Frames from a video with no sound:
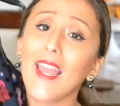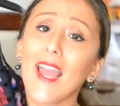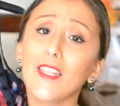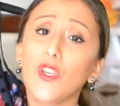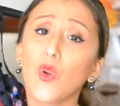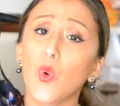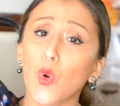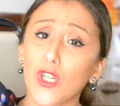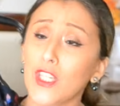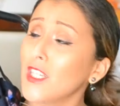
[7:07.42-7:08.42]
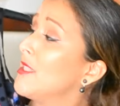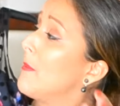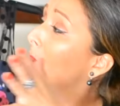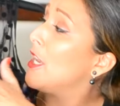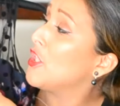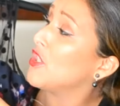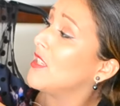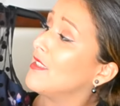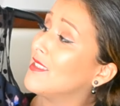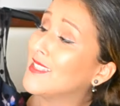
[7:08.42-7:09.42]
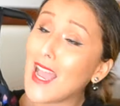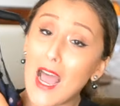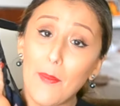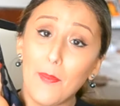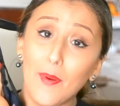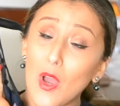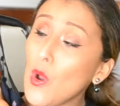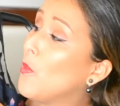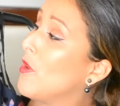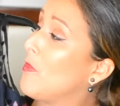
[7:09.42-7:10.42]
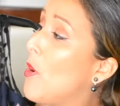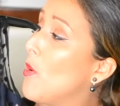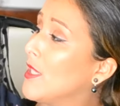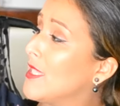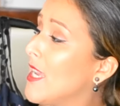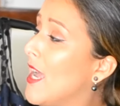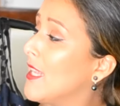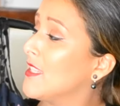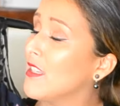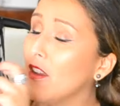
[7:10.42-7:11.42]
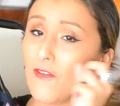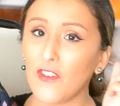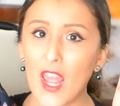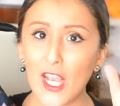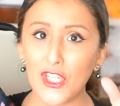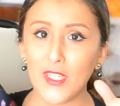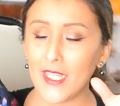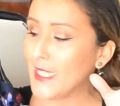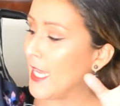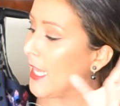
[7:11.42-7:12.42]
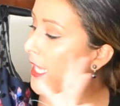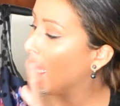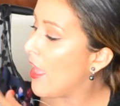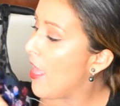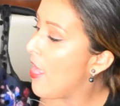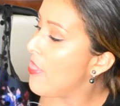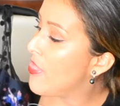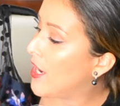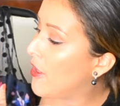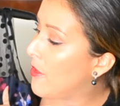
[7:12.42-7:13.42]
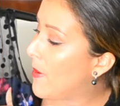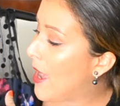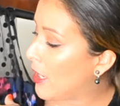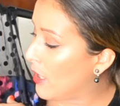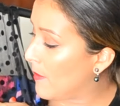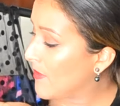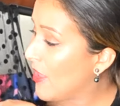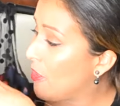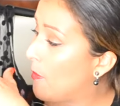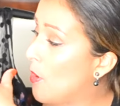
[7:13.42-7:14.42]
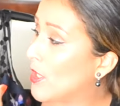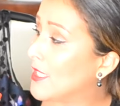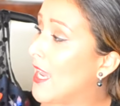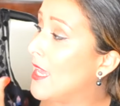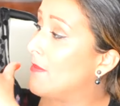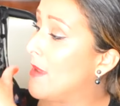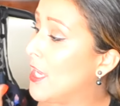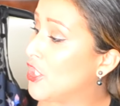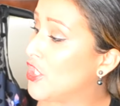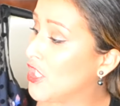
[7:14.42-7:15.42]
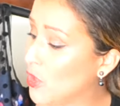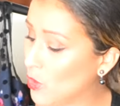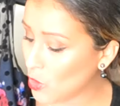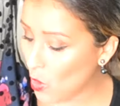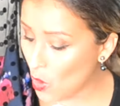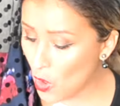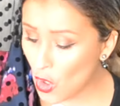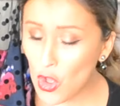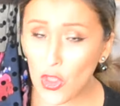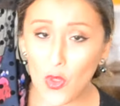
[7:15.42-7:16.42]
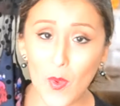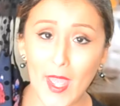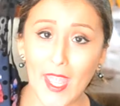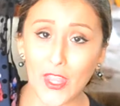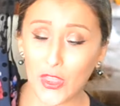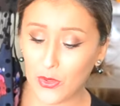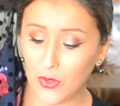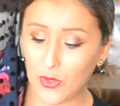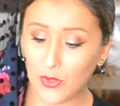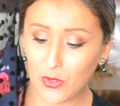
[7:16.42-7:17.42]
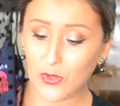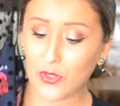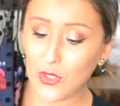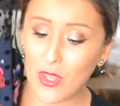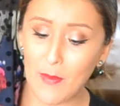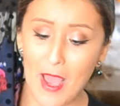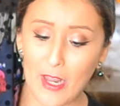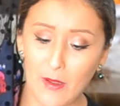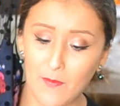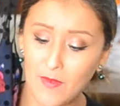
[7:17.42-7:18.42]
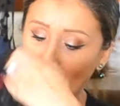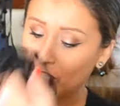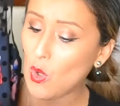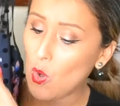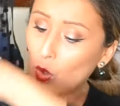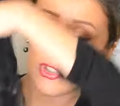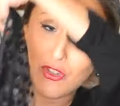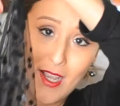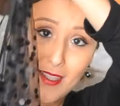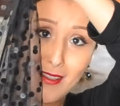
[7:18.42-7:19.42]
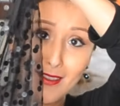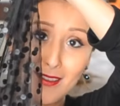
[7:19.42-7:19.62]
It has a gorgeous mesh top with polka dots for extra detailing. Then on the bottom, the polka dot mesh goes all the way to the bottom. It's the whole dress.